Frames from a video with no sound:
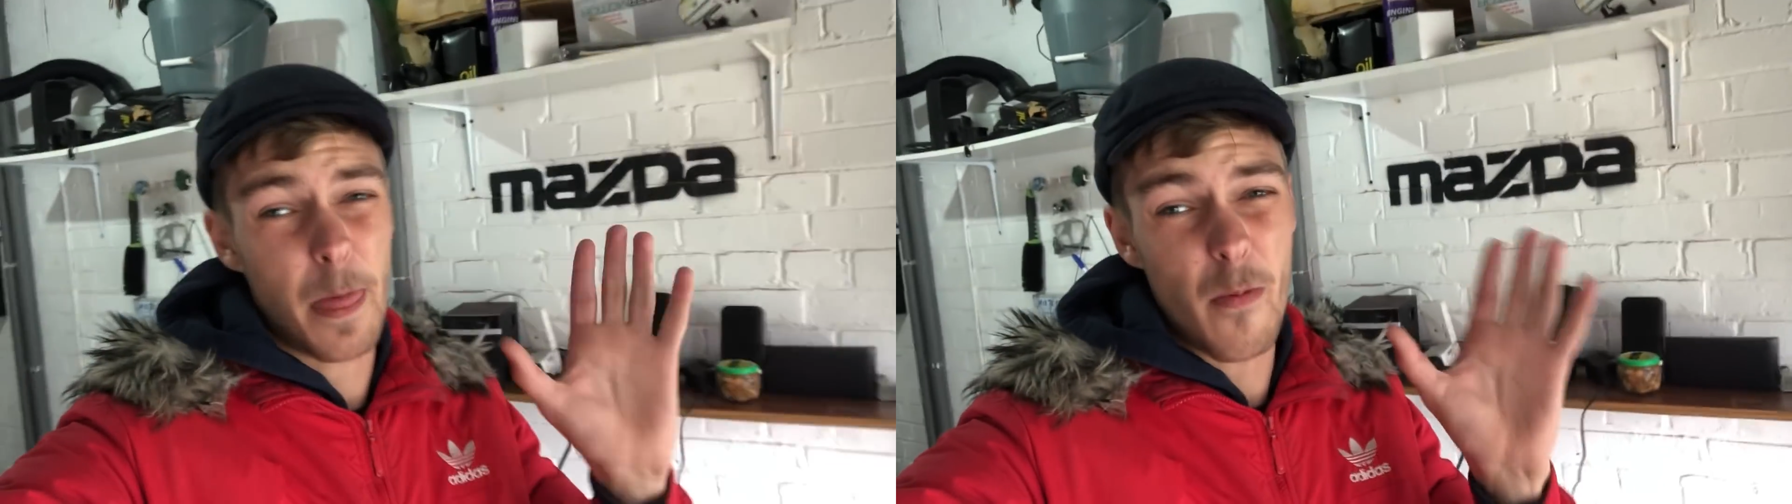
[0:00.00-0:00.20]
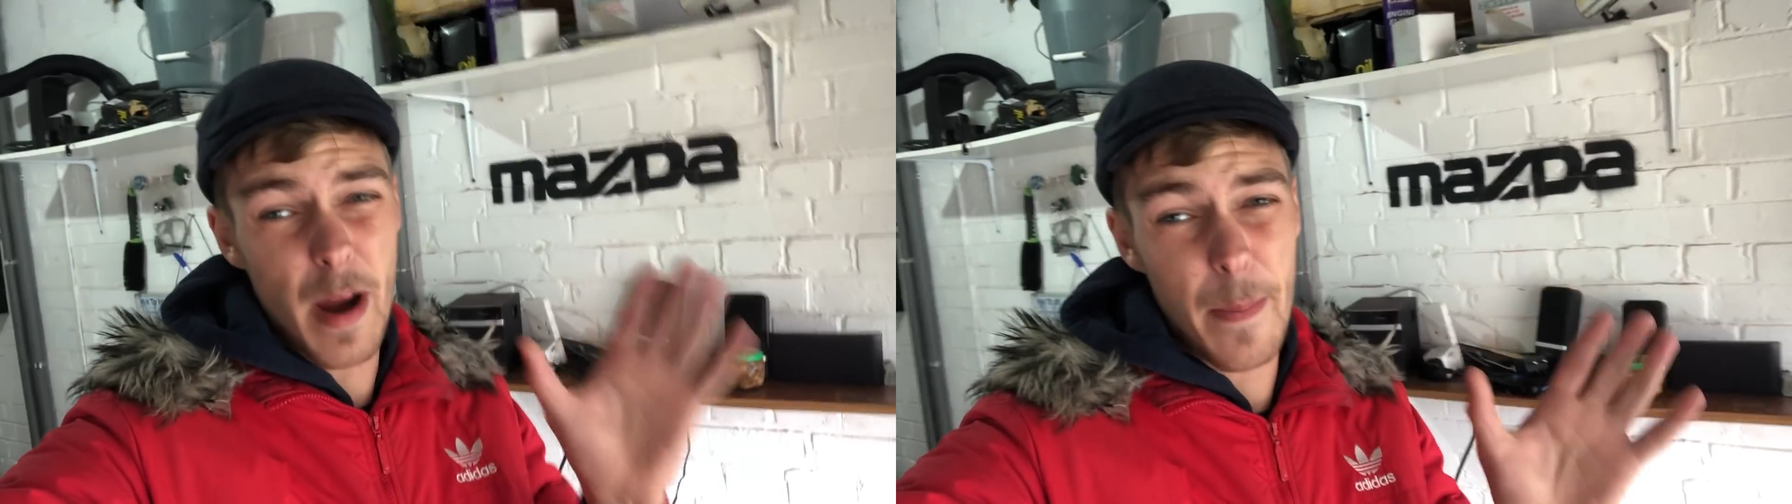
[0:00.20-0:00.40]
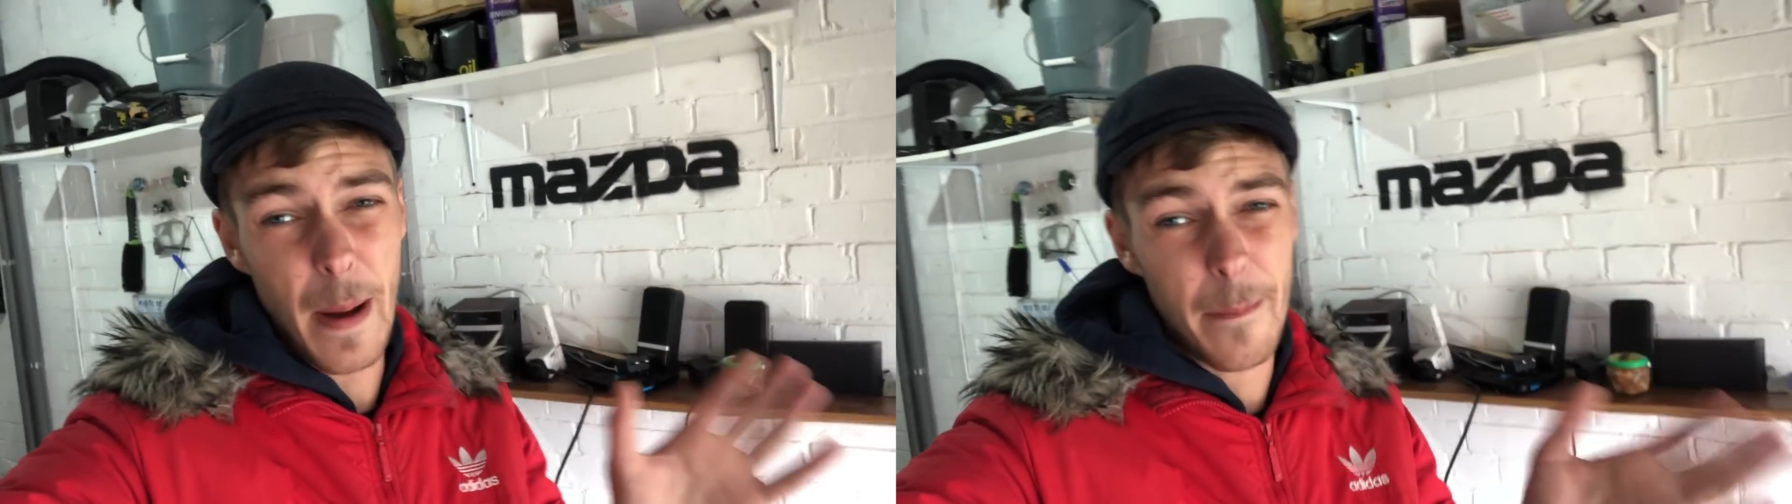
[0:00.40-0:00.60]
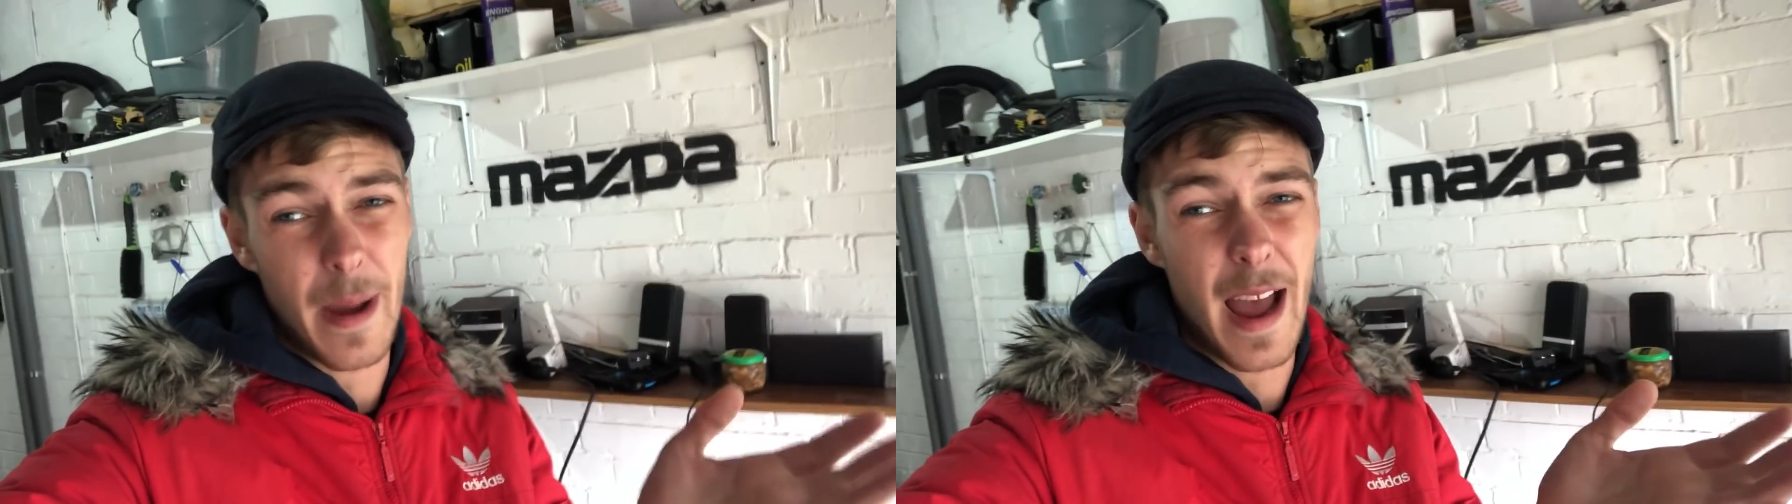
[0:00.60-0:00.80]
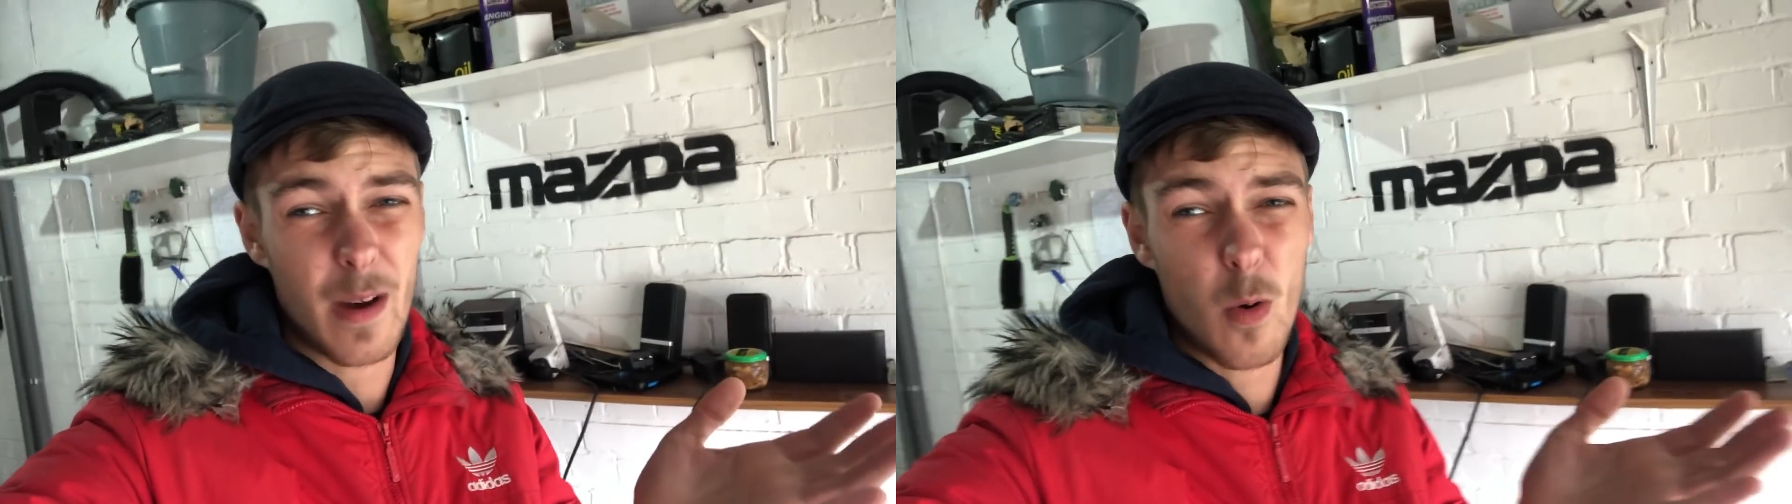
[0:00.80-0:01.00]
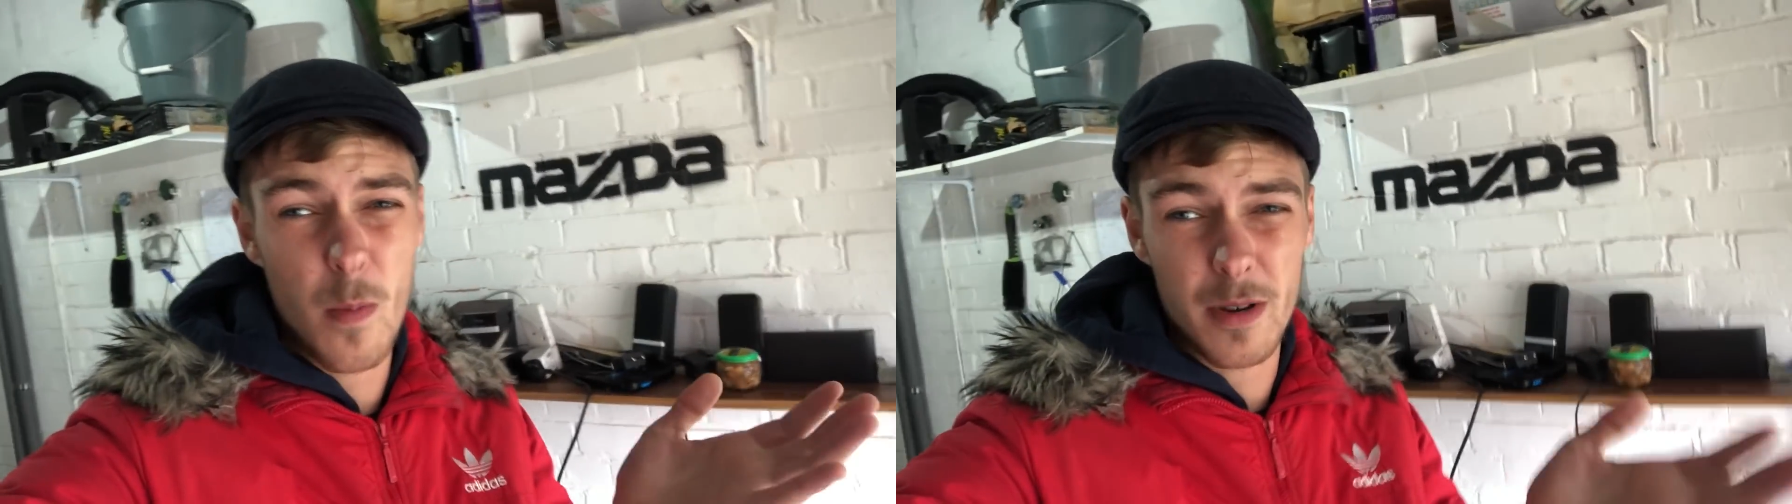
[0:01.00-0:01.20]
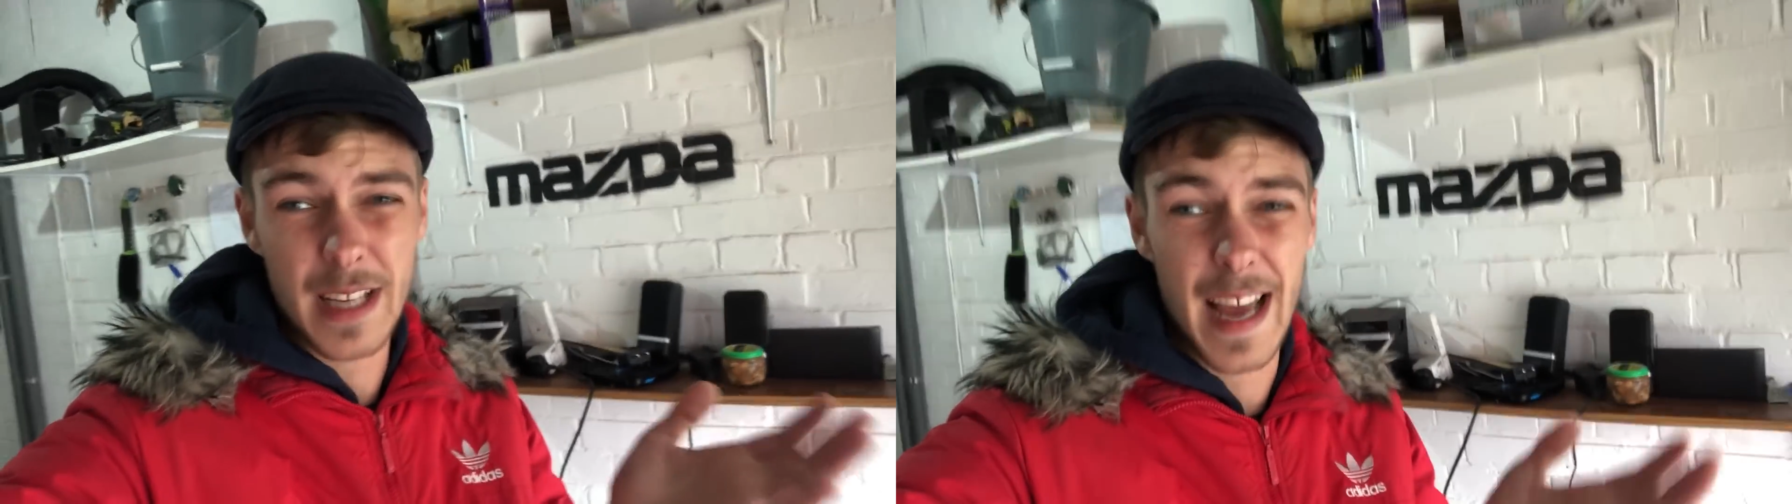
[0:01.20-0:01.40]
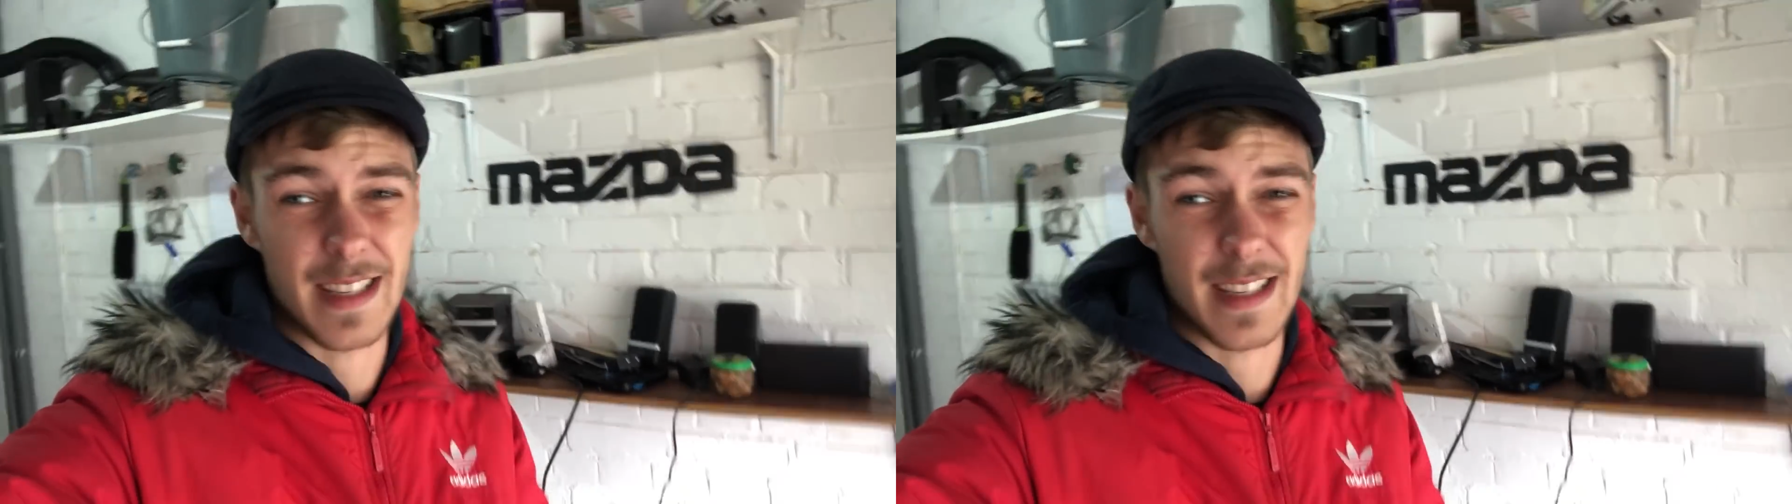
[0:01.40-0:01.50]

the rear bumper almost